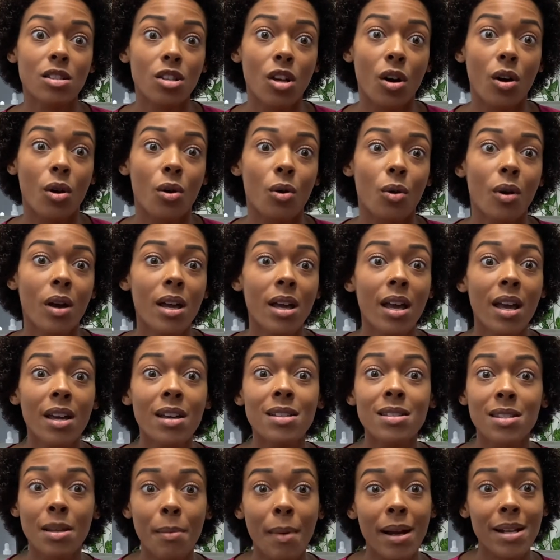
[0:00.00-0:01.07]
So
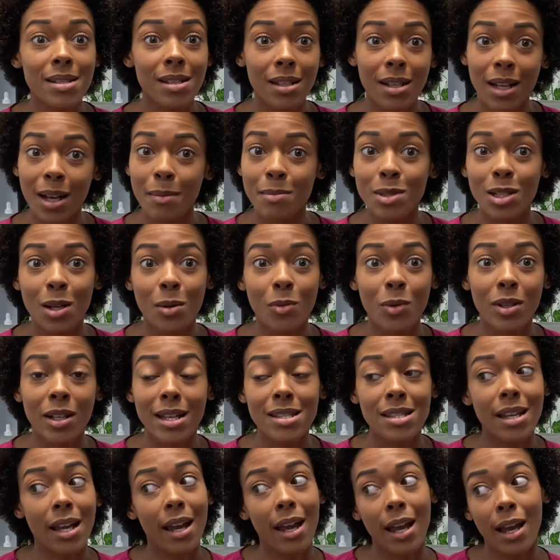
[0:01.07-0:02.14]
somebody's going to come to them one day and
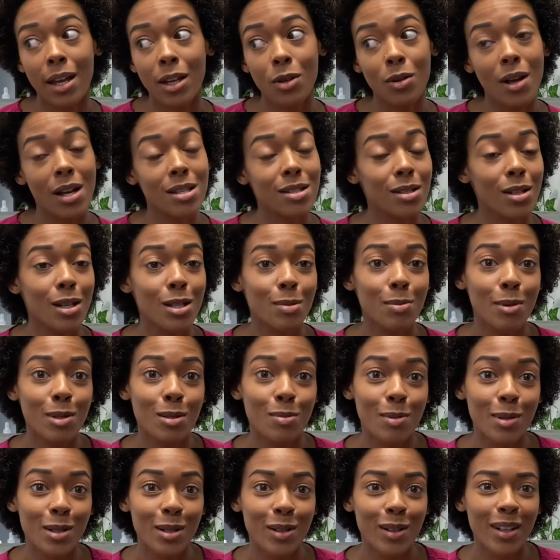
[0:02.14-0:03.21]
say, hey, you guys are not supposed to
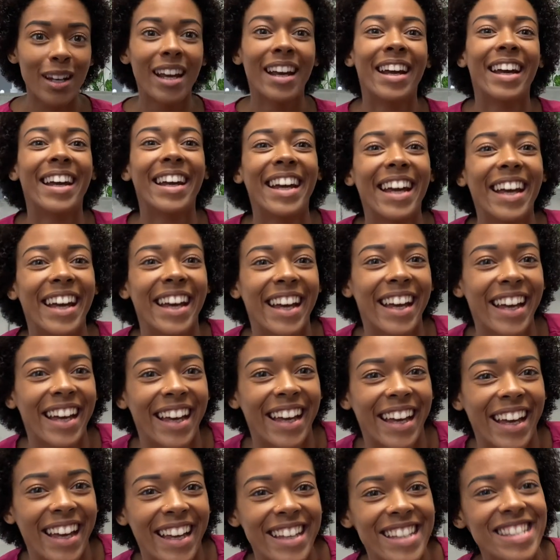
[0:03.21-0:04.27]
be doing
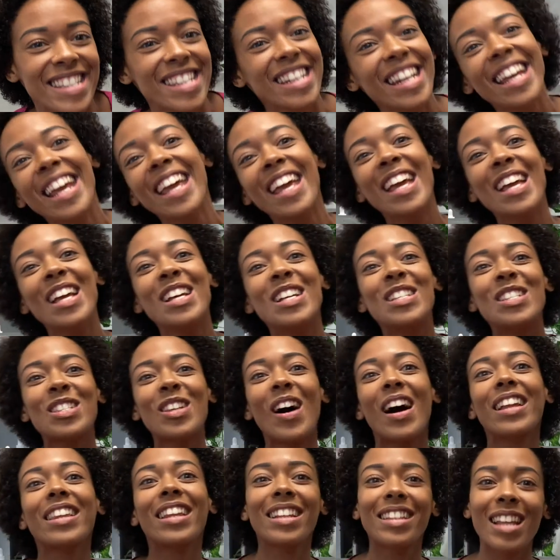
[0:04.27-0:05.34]
this. So
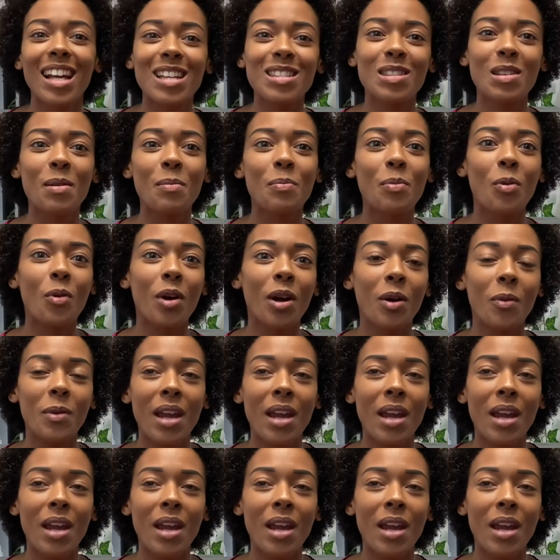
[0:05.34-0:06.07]
I think that's important.